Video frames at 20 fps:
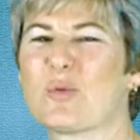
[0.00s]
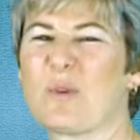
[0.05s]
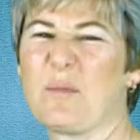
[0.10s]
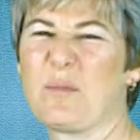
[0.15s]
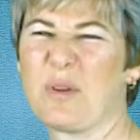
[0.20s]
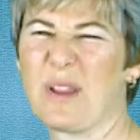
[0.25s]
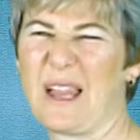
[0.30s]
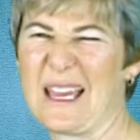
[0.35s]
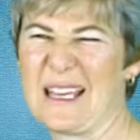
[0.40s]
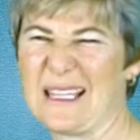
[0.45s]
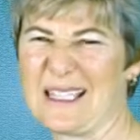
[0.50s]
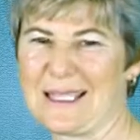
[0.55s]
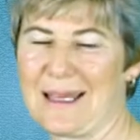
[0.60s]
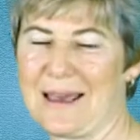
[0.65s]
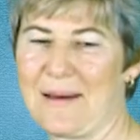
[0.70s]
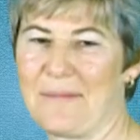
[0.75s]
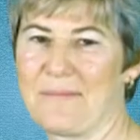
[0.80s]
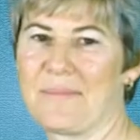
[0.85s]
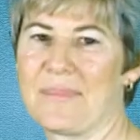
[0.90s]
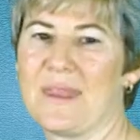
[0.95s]
replace
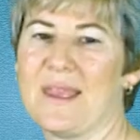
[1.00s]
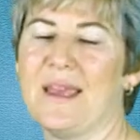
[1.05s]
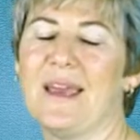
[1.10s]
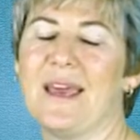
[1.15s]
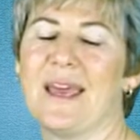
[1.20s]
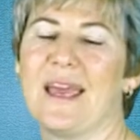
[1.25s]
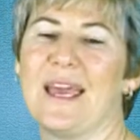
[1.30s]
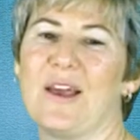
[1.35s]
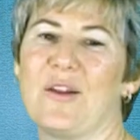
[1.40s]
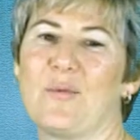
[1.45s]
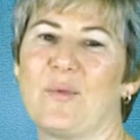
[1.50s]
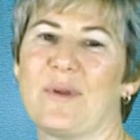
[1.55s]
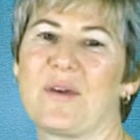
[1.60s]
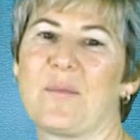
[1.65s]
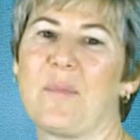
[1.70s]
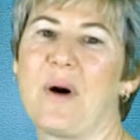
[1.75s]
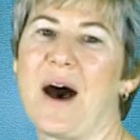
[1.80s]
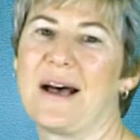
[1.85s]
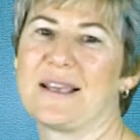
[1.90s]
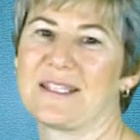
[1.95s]
them and with the
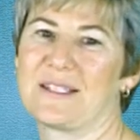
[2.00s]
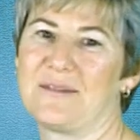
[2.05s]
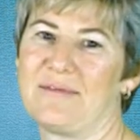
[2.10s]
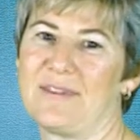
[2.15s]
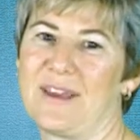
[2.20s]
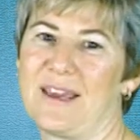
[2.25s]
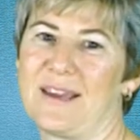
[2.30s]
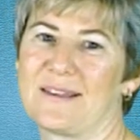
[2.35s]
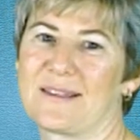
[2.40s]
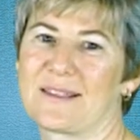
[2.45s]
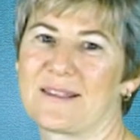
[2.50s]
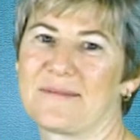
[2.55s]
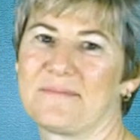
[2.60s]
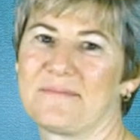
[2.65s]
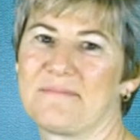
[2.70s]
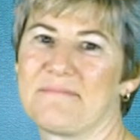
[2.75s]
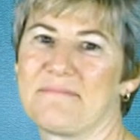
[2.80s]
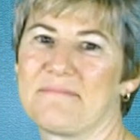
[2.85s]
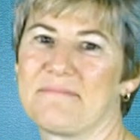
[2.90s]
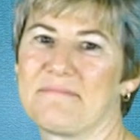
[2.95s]
positive things.
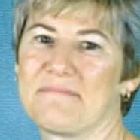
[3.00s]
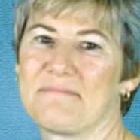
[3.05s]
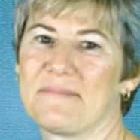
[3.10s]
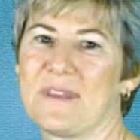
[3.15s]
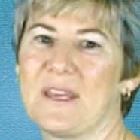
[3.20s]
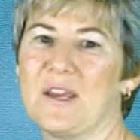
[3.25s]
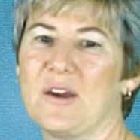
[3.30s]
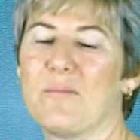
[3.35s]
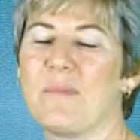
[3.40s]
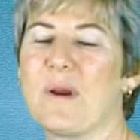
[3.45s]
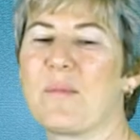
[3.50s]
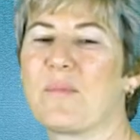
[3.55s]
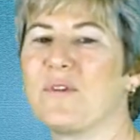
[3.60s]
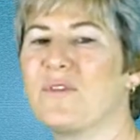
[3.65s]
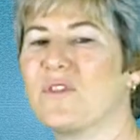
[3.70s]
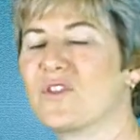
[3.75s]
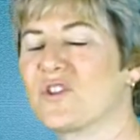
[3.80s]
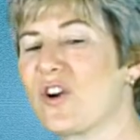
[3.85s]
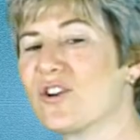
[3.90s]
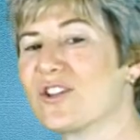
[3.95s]
Remember,
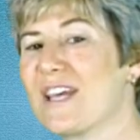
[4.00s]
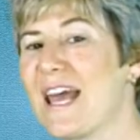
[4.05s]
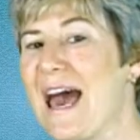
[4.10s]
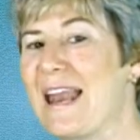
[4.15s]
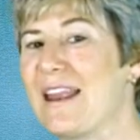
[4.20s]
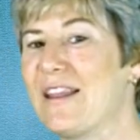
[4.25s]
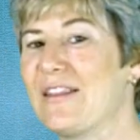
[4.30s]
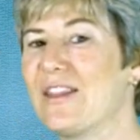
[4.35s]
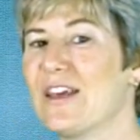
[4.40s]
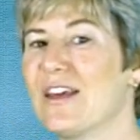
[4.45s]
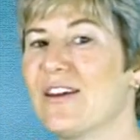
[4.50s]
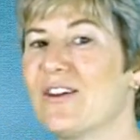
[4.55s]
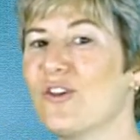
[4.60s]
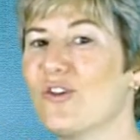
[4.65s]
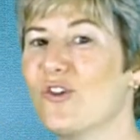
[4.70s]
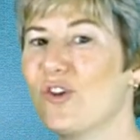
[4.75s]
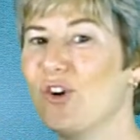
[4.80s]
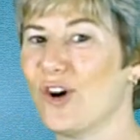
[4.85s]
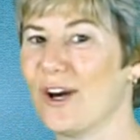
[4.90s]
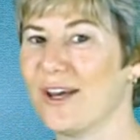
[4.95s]
you start to add in the
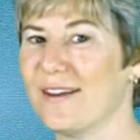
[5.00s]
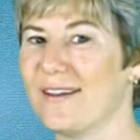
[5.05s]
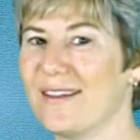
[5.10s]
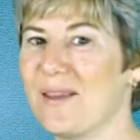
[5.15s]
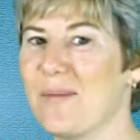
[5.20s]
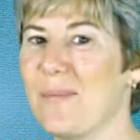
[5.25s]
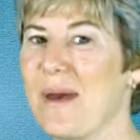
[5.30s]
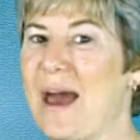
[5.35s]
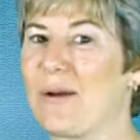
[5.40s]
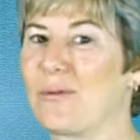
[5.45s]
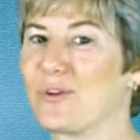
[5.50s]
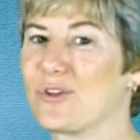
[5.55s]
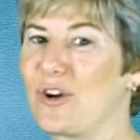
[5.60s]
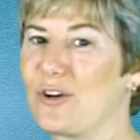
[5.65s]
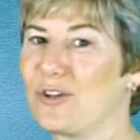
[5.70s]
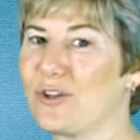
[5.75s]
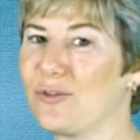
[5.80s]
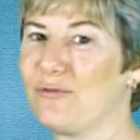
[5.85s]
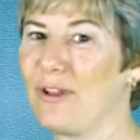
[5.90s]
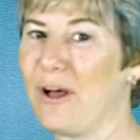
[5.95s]
good, the bad will
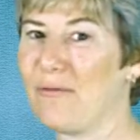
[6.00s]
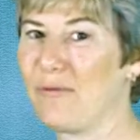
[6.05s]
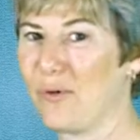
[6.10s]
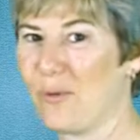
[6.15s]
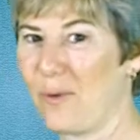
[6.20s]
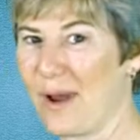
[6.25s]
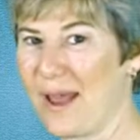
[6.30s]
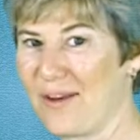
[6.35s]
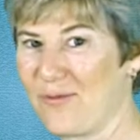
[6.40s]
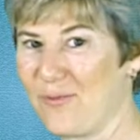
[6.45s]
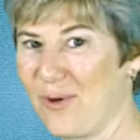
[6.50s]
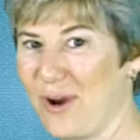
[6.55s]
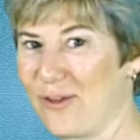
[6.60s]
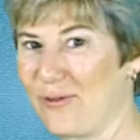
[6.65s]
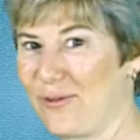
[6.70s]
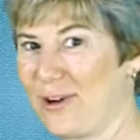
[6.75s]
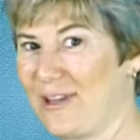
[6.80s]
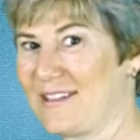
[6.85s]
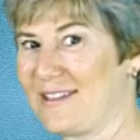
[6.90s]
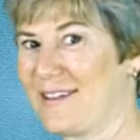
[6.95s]
start to fluff away,
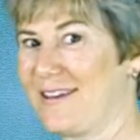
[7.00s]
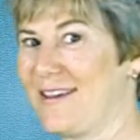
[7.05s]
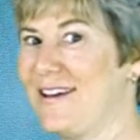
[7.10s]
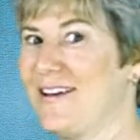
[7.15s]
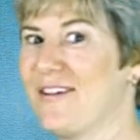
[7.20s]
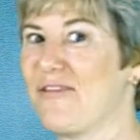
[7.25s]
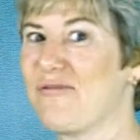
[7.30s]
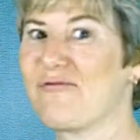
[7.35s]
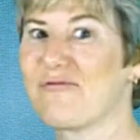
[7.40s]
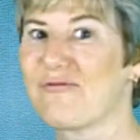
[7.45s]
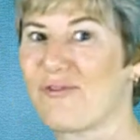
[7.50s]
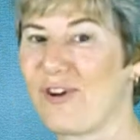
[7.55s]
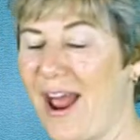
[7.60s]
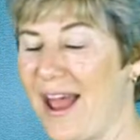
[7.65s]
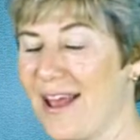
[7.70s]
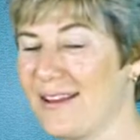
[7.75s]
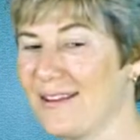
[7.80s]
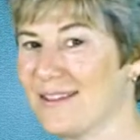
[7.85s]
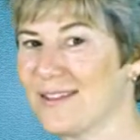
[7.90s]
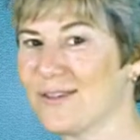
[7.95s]
whether it's
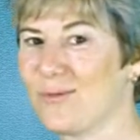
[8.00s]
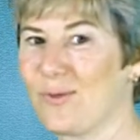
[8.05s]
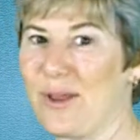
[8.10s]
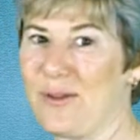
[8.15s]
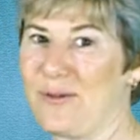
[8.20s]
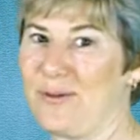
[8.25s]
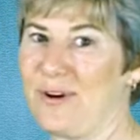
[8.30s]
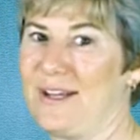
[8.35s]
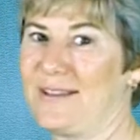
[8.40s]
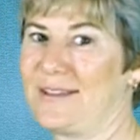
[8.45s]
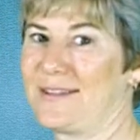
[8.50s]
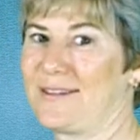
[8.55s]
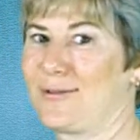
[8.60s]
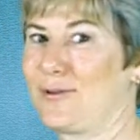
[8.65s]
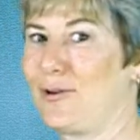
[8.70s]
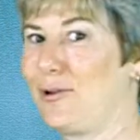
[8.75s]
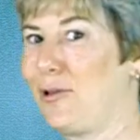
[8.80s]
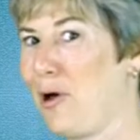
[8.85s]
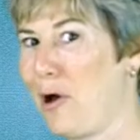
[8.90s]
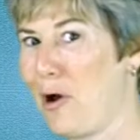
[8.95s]
friends, whether it's
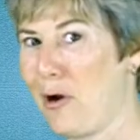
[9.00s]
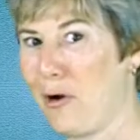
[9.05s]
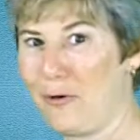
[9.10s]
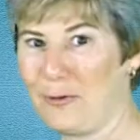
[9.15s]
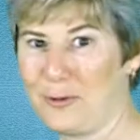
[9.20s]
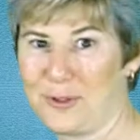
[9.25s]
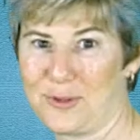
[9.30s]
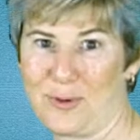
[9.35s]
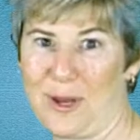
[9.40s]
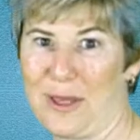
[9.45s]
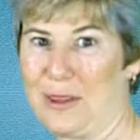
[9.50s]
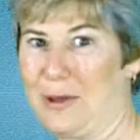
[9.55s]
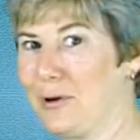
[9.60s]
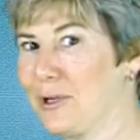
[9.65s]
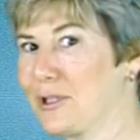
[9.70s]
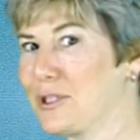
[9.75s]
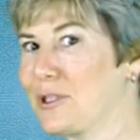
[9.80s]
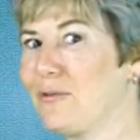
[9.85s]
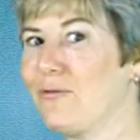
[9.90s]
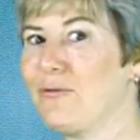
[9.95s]
clothes, whether
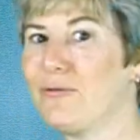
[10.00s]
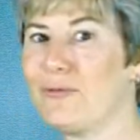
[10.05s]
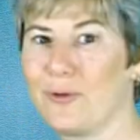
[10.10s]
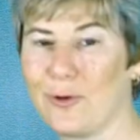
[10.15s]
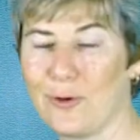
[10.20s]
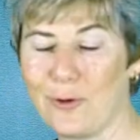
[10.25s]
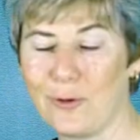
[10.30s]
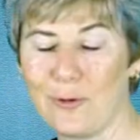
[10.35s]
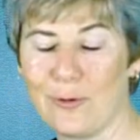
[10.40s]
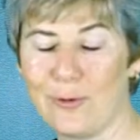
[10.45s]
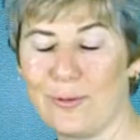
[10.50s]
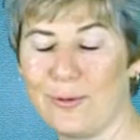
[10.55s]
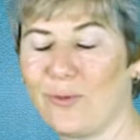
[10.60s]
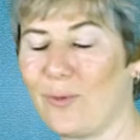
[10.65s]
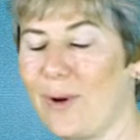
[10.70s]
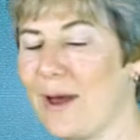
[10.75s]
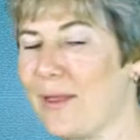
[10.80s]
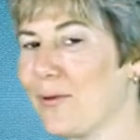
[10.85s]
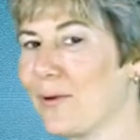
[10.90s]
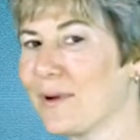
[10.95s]
it's food,
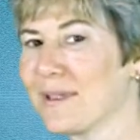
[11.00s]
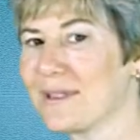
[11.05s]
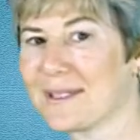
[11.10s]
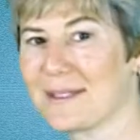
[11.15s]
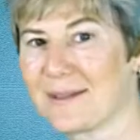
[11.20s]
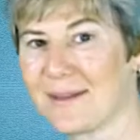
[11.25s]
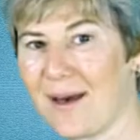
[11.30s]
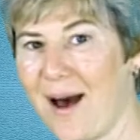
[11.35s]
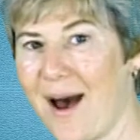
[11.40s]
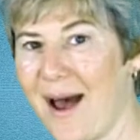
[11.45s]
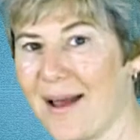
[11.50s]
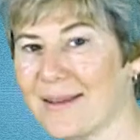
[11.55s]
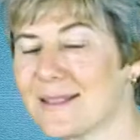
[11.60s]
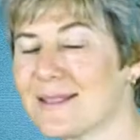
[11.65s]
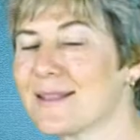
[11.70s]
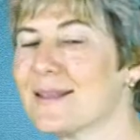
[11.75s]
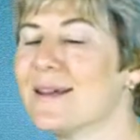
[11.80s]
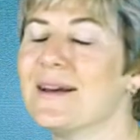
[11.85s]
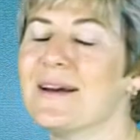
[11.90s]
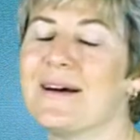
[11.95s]
whether it's
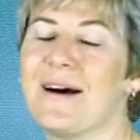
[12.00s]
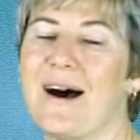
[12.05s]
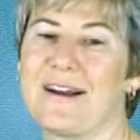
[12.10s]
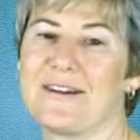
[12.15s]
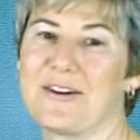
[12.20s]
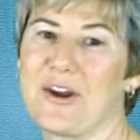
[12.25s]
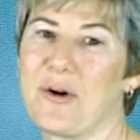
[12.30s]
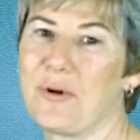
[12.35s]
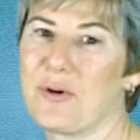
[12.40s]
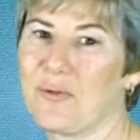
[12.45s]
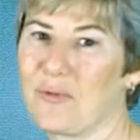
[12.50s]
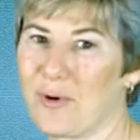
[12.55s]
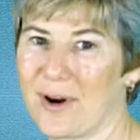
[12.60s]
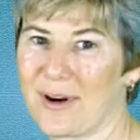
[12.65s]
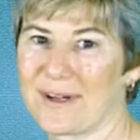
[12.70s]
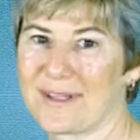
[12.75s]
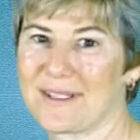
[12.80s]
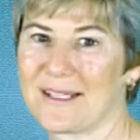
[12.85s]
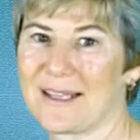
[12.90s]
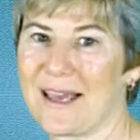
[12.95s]
thoughts. I know it
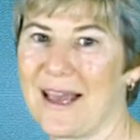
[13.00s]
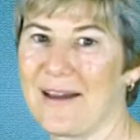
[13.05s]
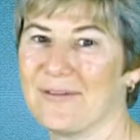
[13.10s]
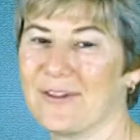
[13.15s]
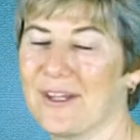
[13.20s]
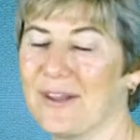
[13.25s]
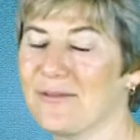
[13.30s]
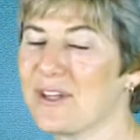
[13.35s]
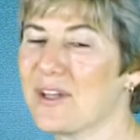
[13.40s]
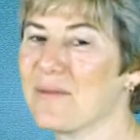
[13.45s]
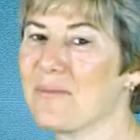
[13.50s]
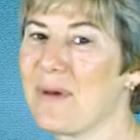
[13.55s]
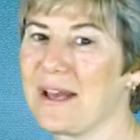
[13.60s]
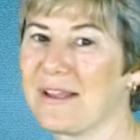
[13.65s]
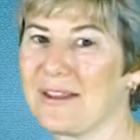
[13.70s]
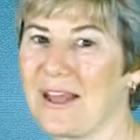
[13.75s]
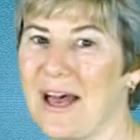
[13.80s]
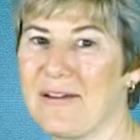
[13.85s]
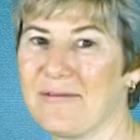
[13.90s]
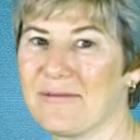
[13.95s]
works. I've lived it in my
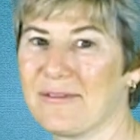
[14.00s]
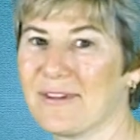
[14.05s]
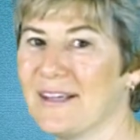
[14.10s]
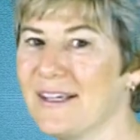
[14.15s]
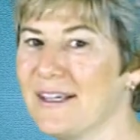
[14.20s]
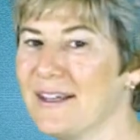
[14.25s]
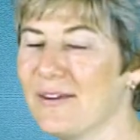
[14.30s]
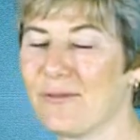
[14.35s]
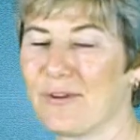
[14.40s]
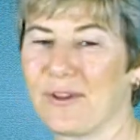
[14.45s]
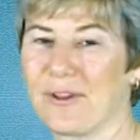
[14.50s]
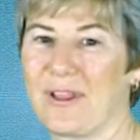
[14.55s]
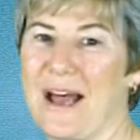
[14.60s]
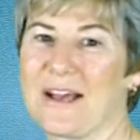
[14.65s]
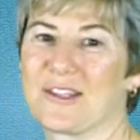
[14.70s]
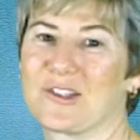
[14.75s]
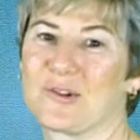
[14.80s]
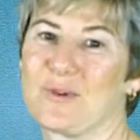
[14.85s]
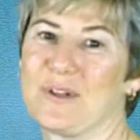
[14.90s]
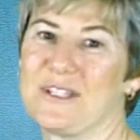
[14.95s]
life for the
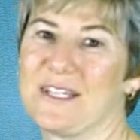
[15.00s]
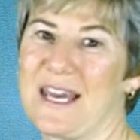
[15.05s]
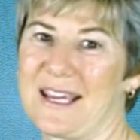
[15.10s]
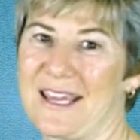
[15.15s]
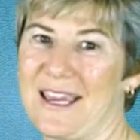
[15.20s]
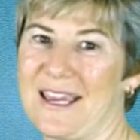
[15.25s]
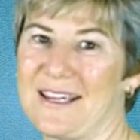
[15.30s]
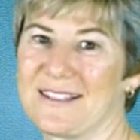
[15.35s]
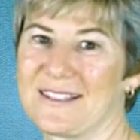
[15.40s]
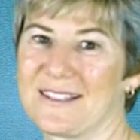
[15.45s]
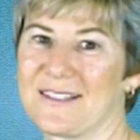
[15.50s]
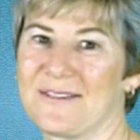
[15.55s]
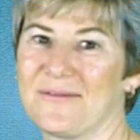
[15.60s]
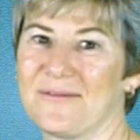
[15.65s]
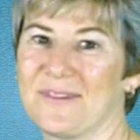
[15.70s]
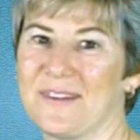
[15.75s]
last 3 decades.